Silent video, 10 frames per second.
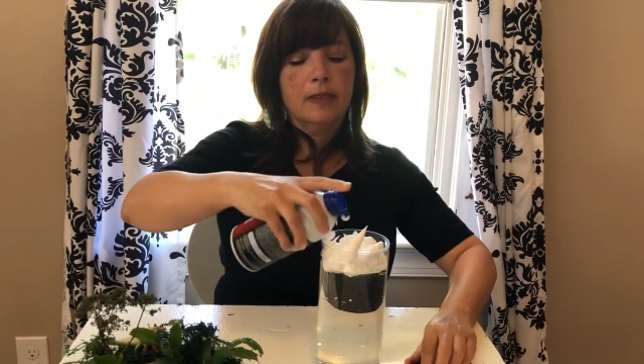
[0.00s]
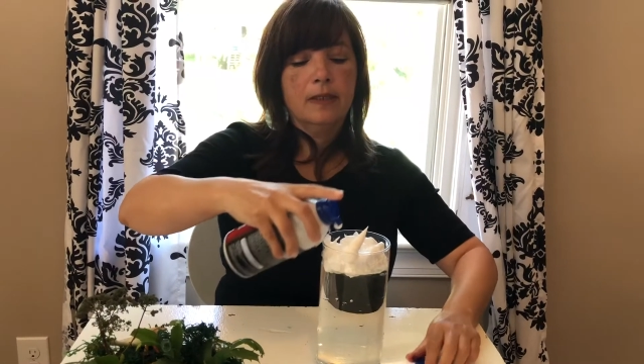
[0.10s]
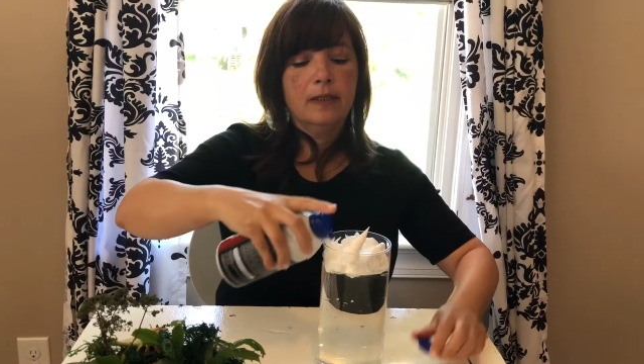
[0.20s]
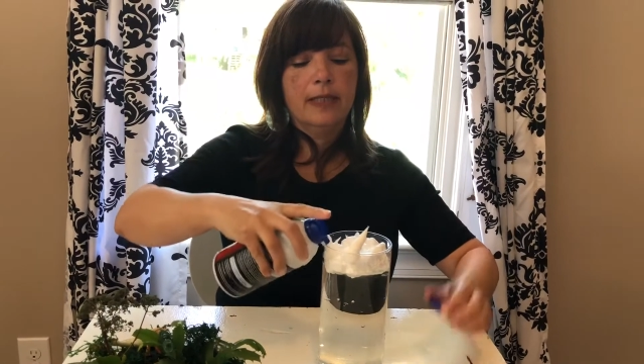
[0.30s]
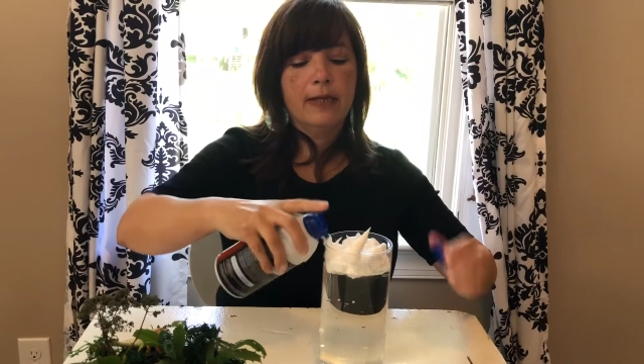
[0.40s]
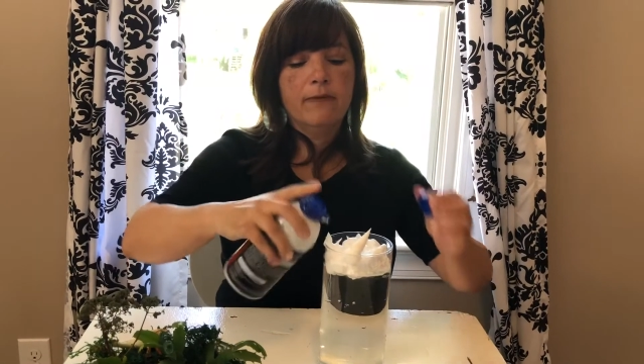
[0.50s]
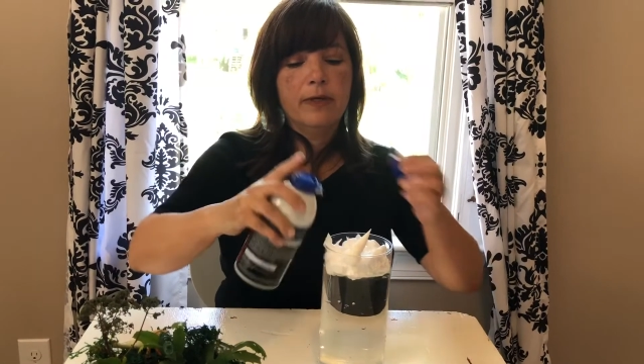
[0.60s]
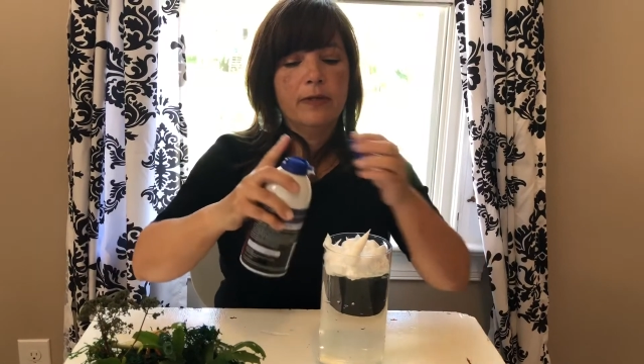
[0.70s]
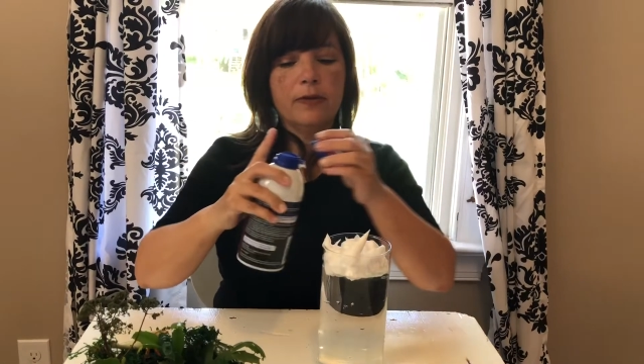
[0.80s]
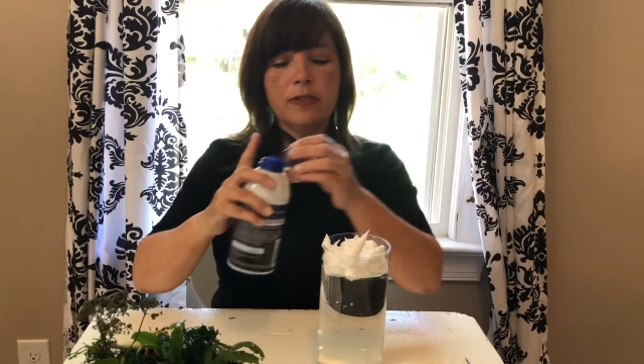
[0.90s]
Like one
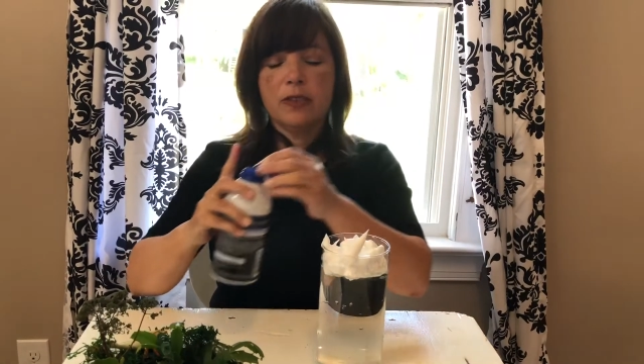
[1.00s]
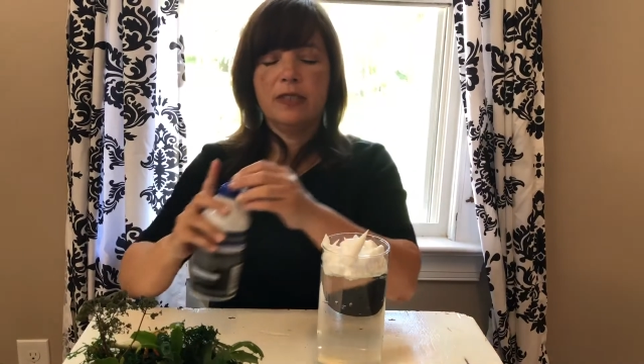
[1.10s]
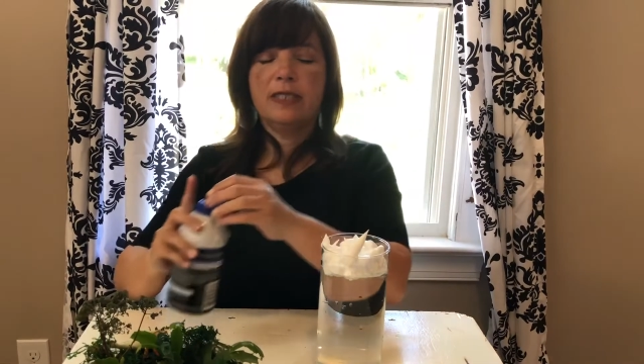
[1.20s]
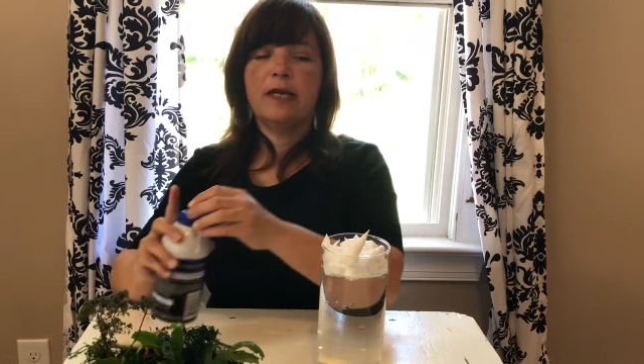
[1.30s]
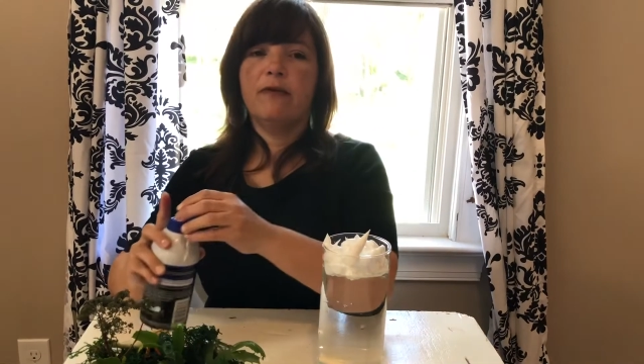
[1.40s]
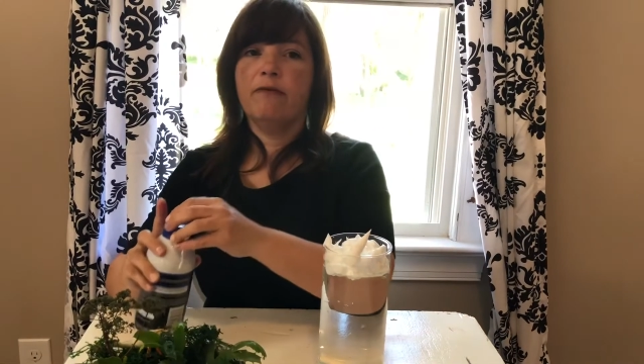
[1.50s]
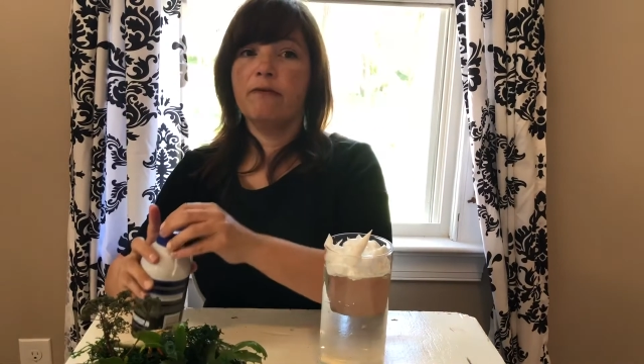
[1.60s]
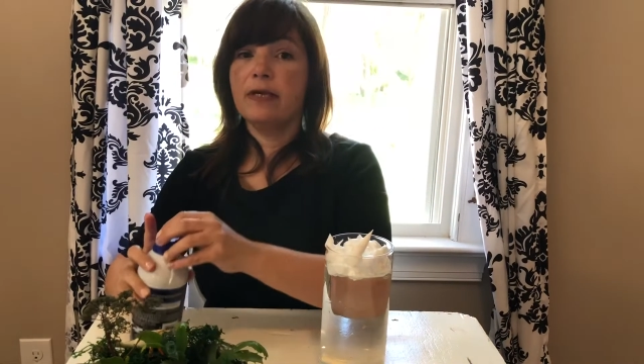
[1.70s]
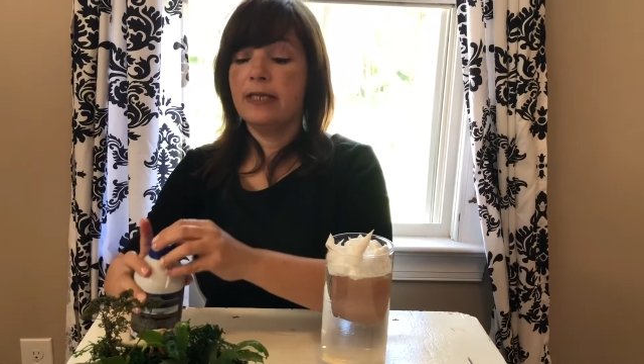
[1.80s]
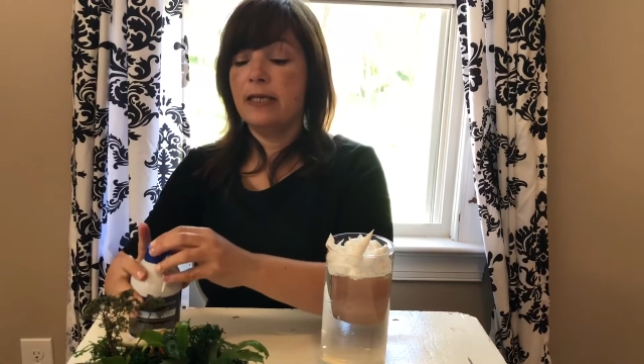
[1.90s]
of those you see on a
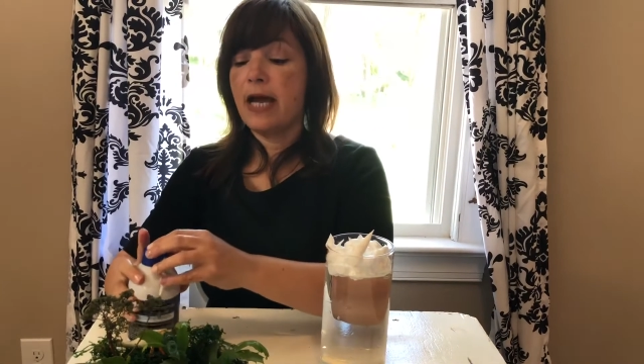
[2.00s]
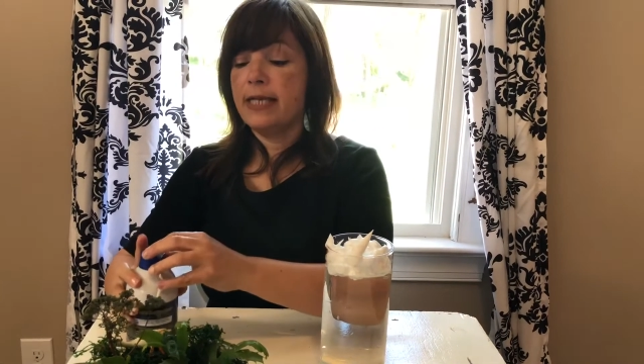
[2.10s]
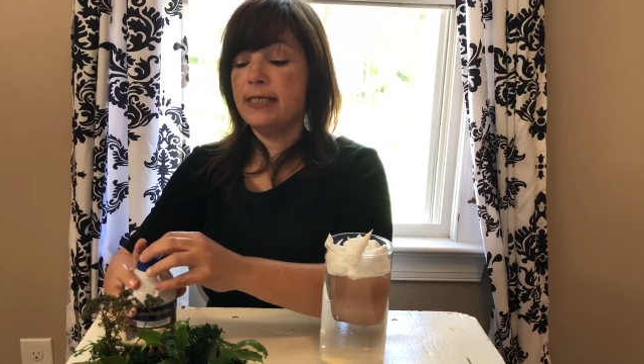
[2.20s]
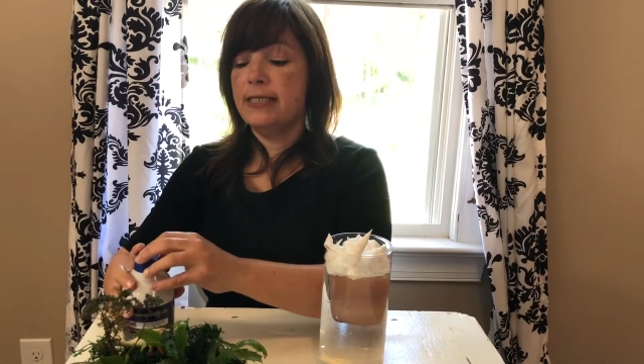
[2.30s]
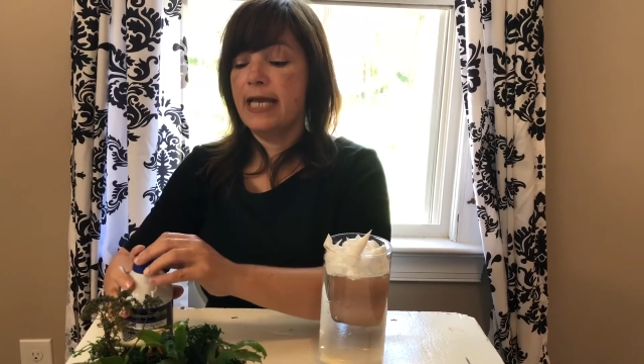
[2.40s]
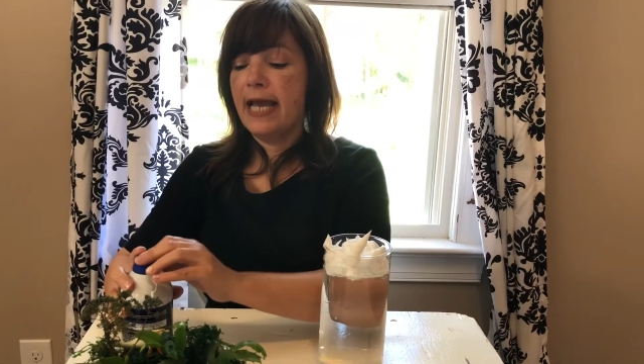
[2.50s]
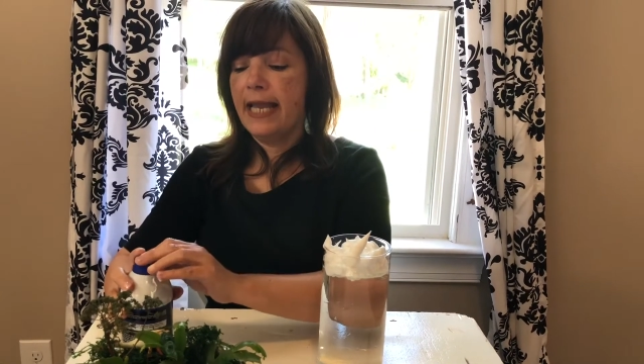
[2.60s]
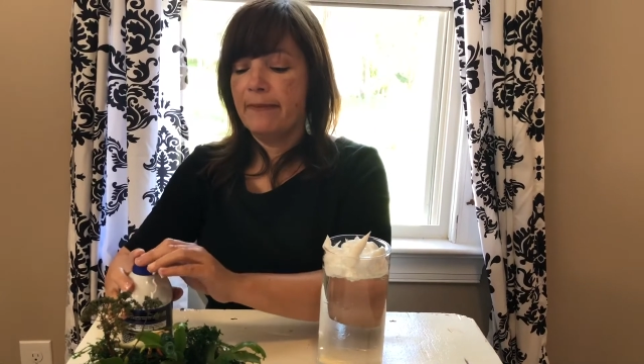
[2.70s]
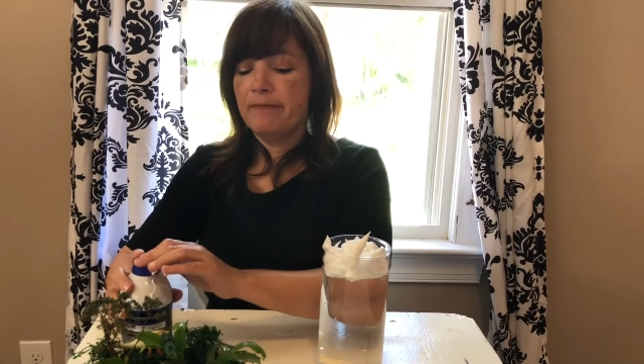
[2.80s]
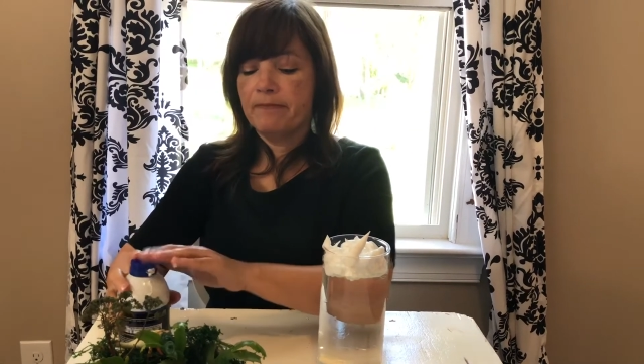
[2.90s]
really nice day.